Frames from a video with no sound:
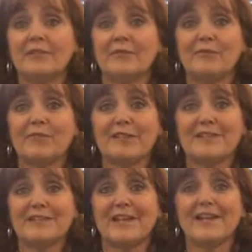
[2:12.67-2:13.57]
And we're very
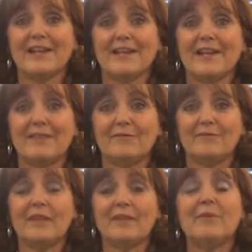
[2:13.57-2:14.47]
excited that
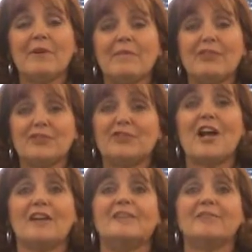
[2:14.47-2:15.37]
we think we have a good
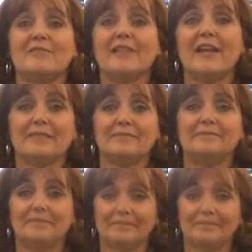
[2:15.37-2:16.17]
shot at doing that.